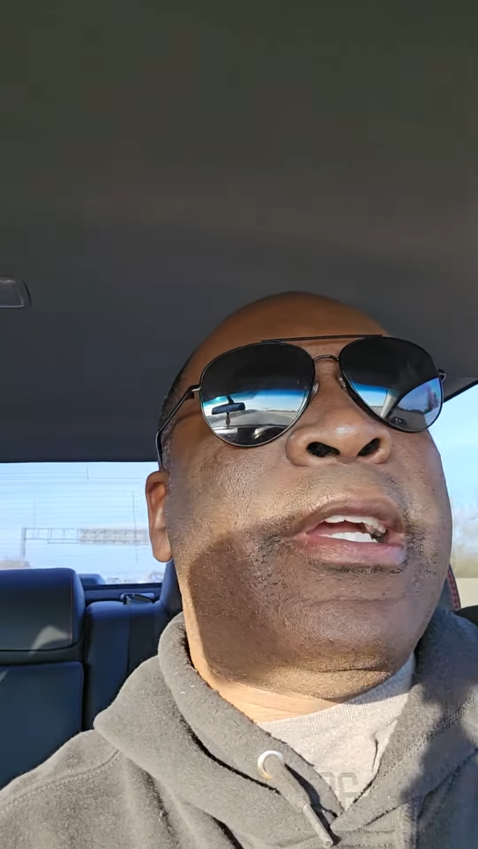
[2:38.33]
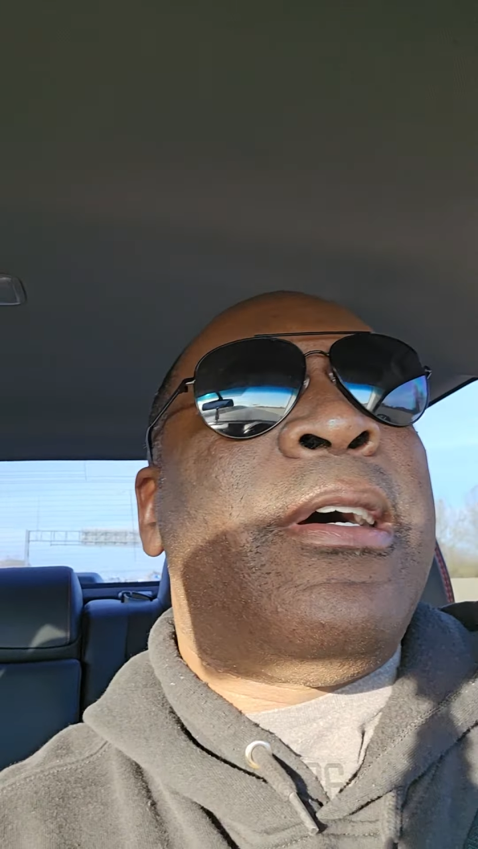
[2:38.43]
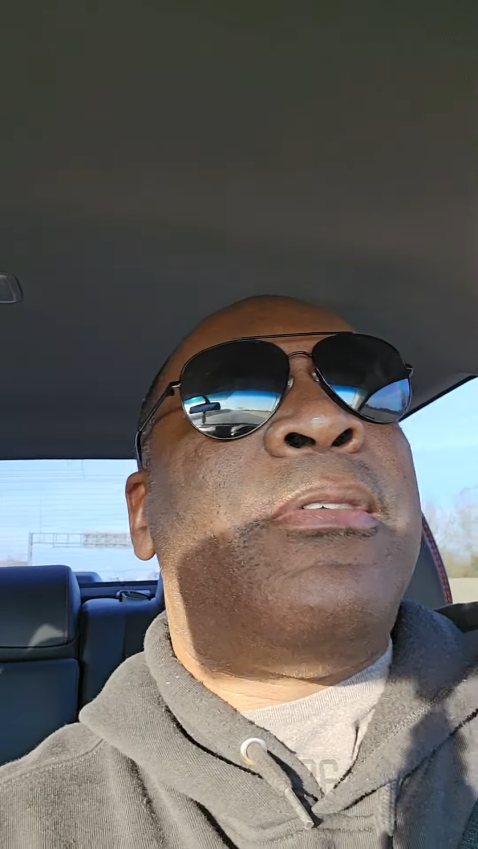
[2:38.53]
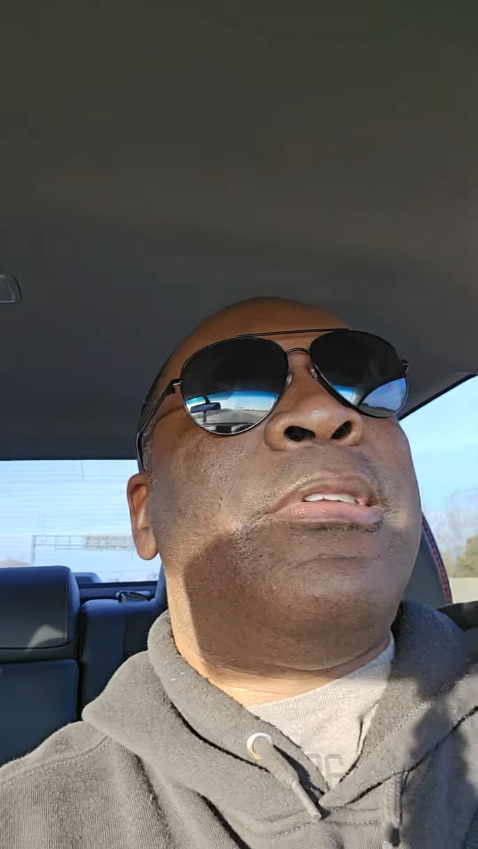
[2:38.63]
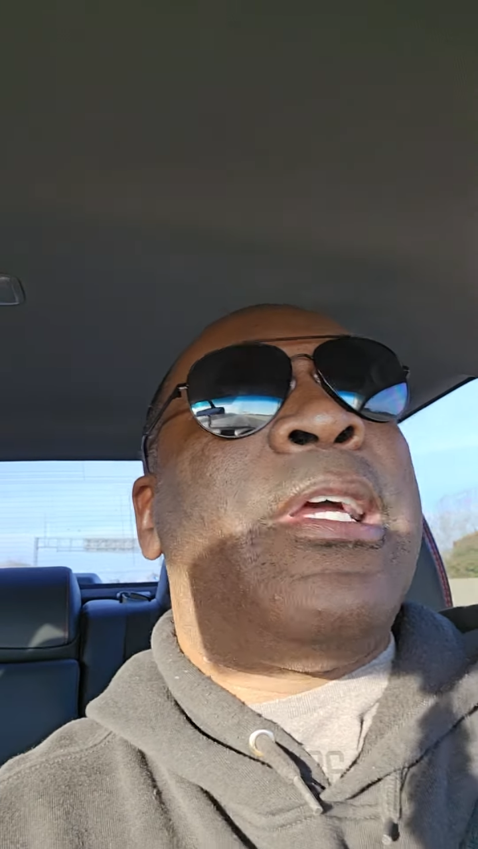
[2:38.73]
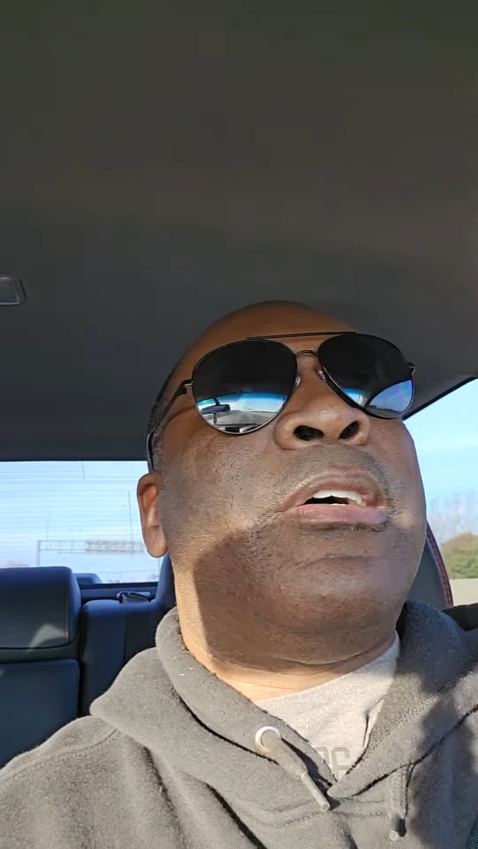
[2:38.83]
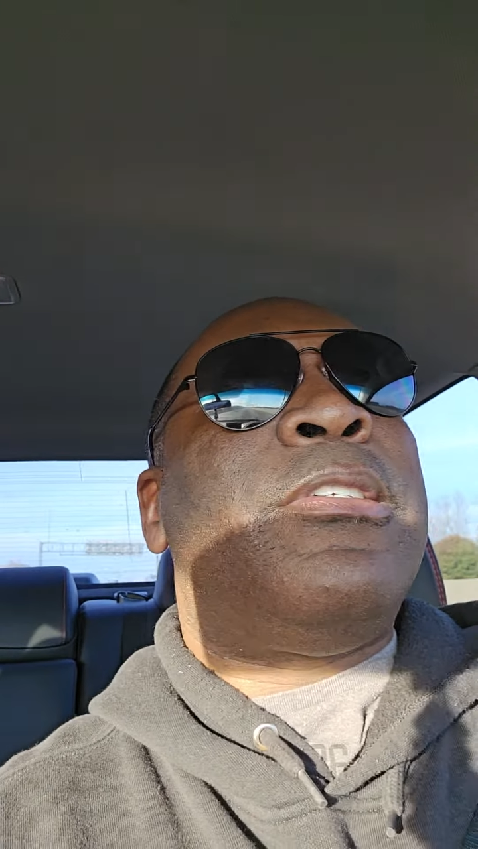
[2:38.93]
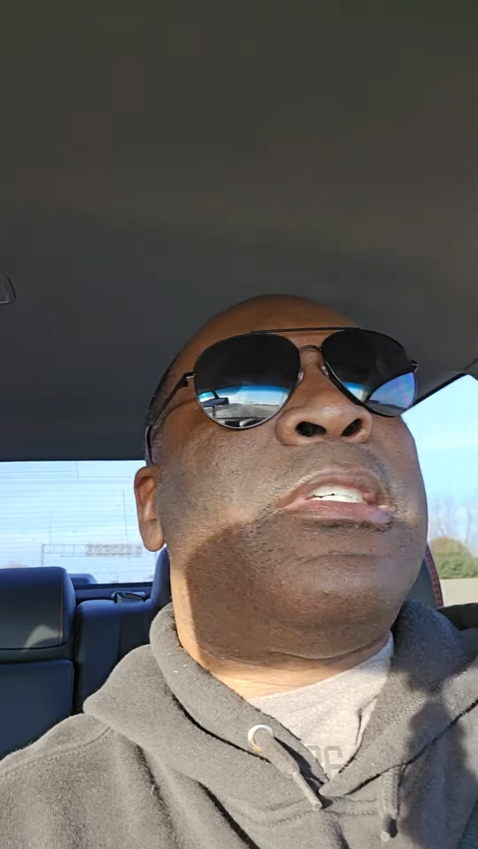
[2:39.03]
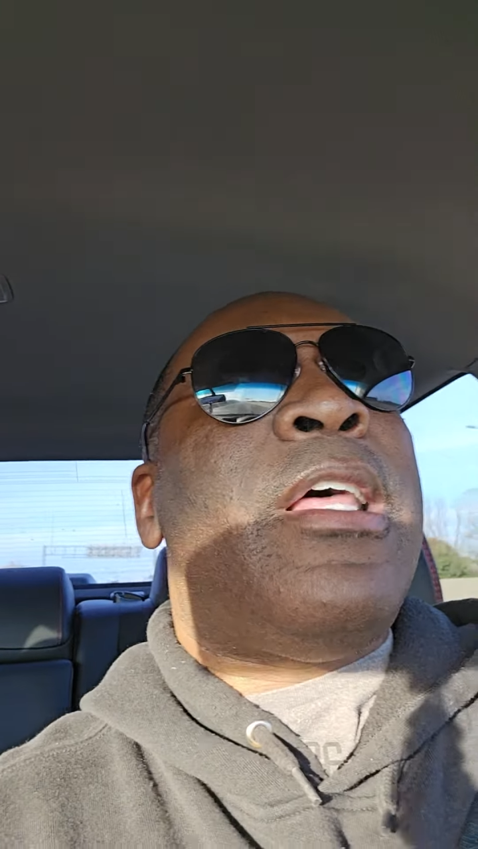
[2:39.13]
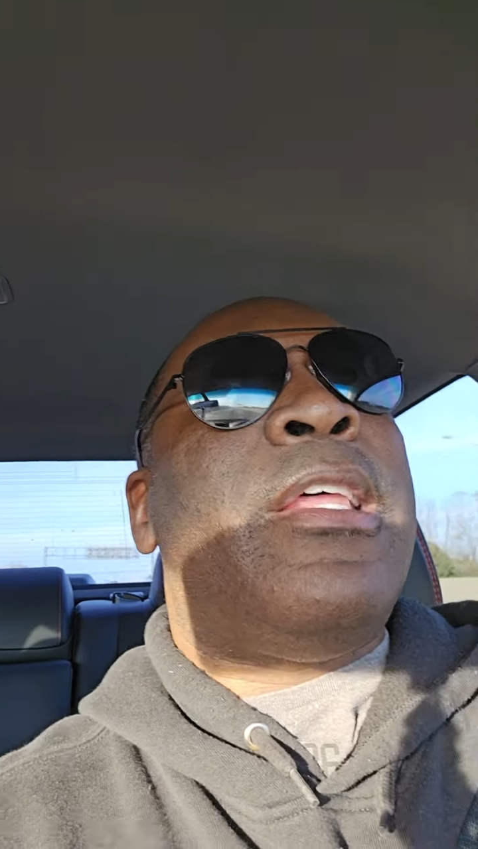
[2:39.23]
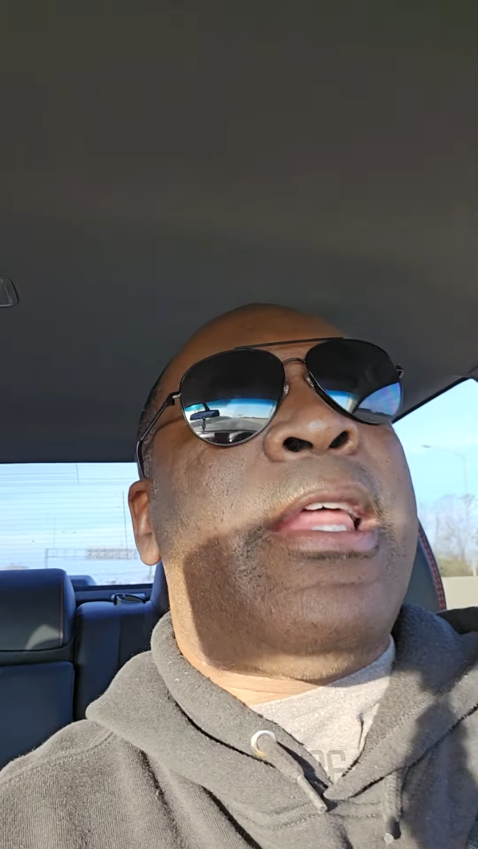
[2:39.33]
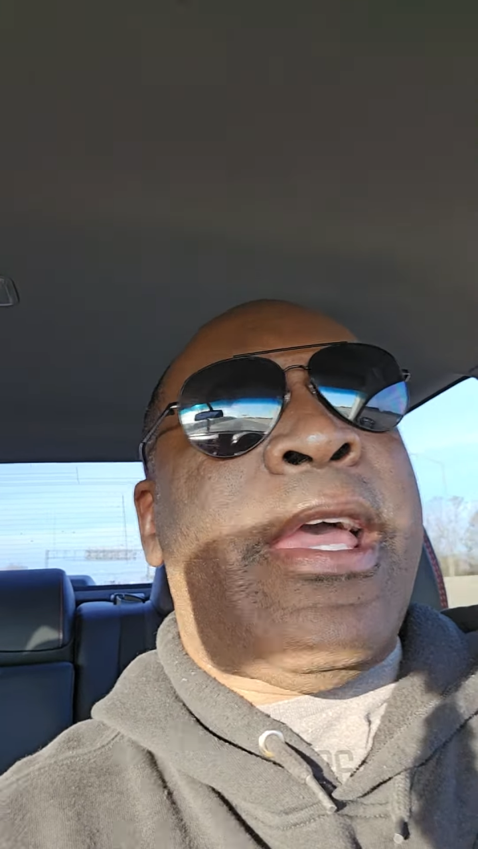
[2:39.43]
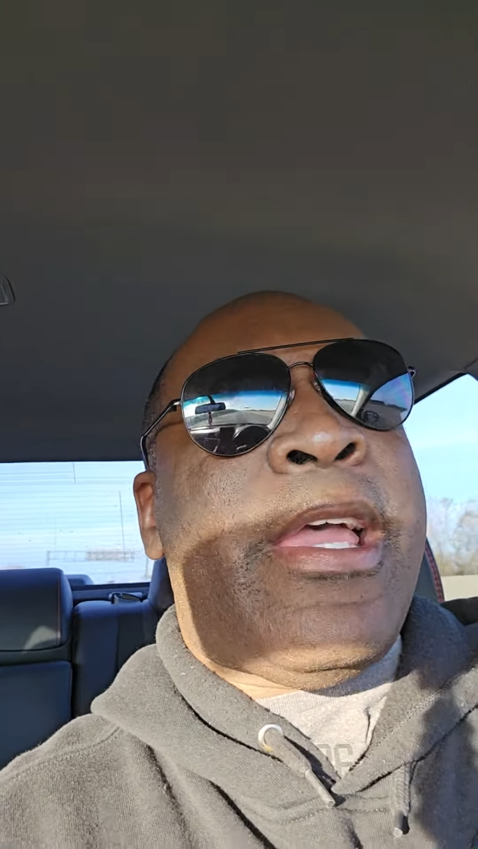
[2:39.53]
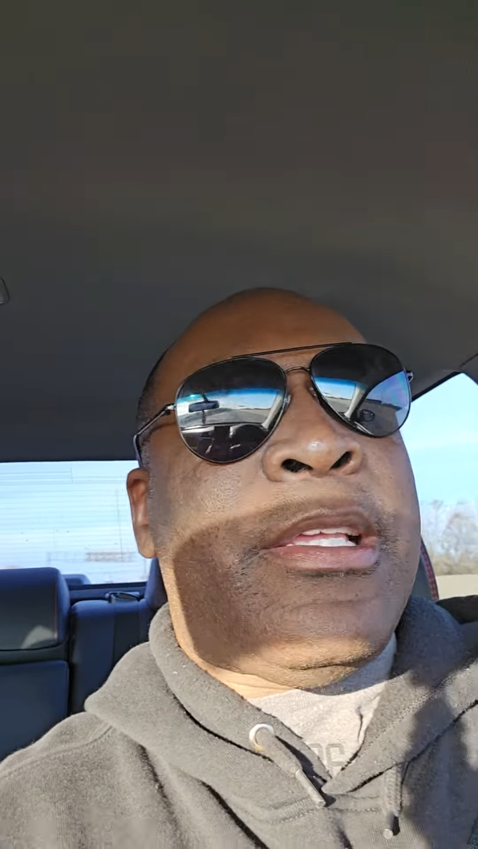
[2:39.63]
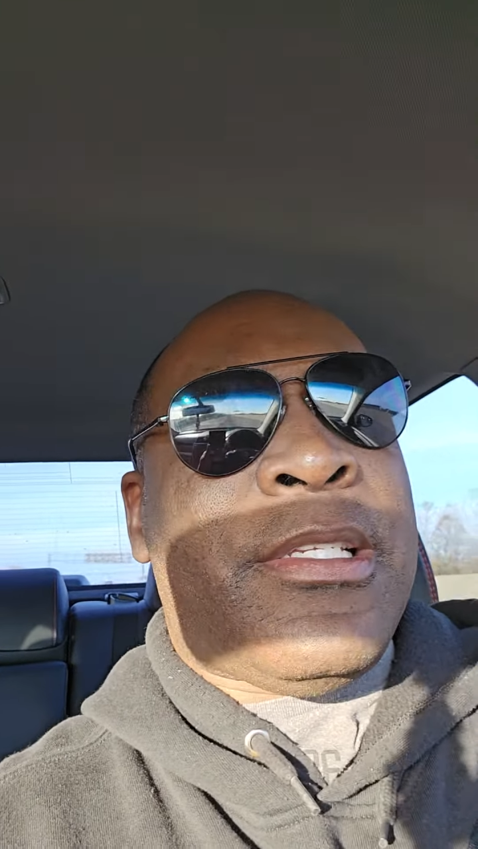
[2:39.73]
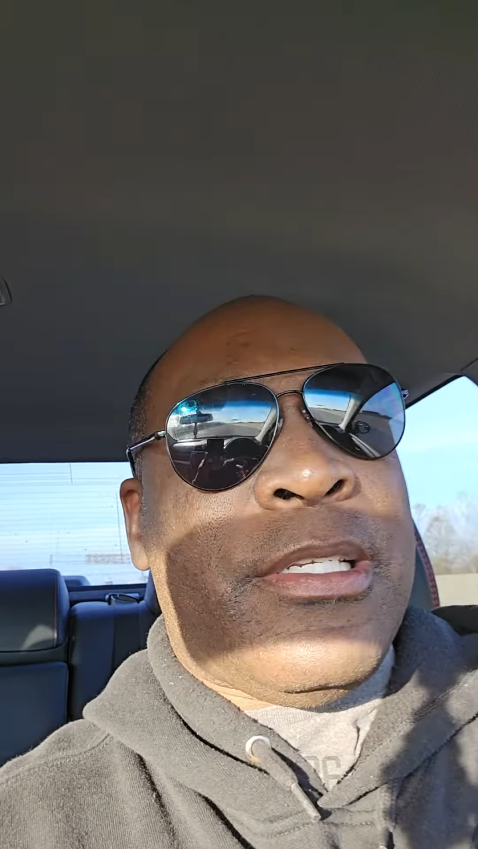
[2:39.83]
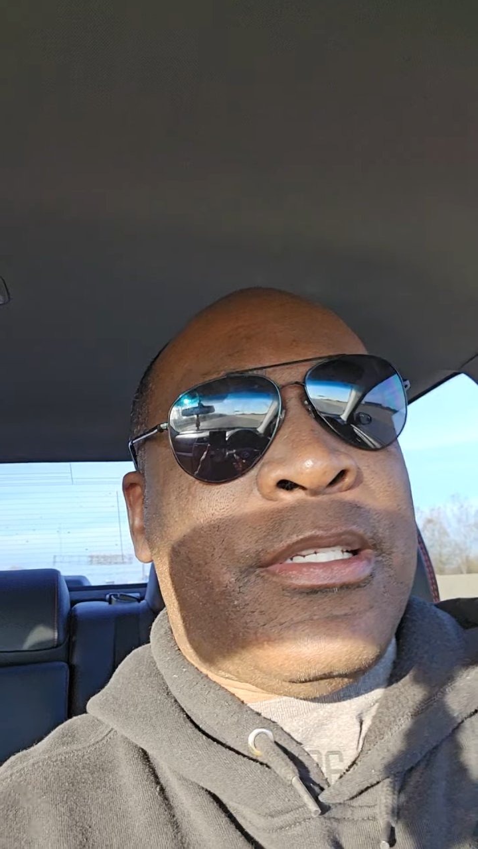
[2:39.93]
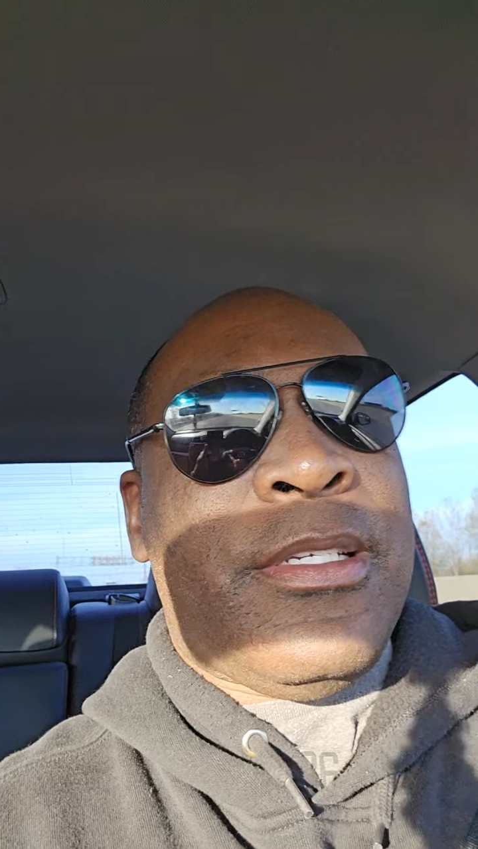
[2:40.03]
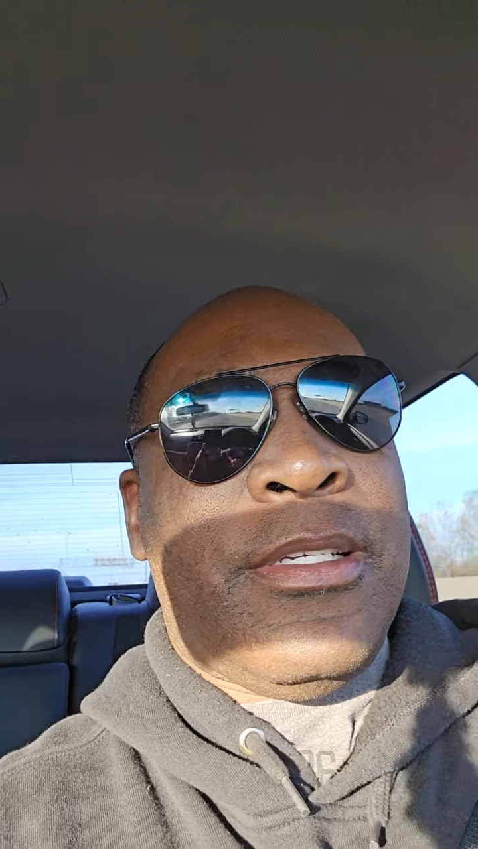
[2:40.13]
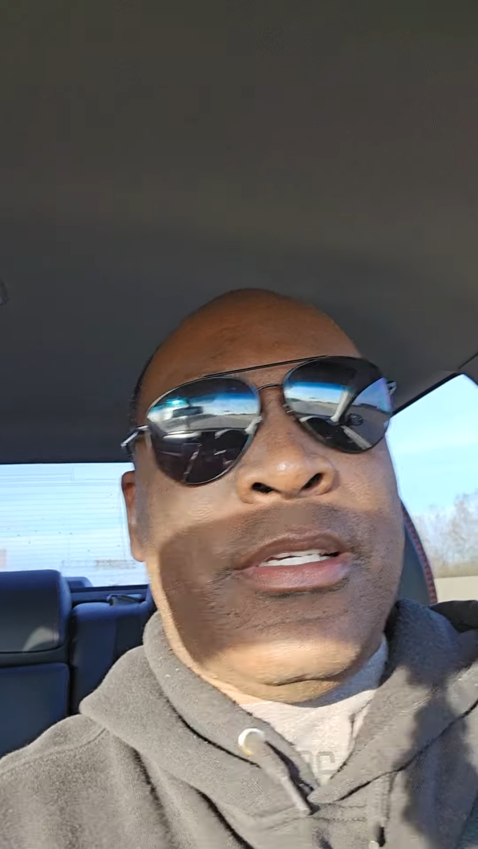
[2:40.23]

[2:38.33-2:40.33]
they gonna sell it as,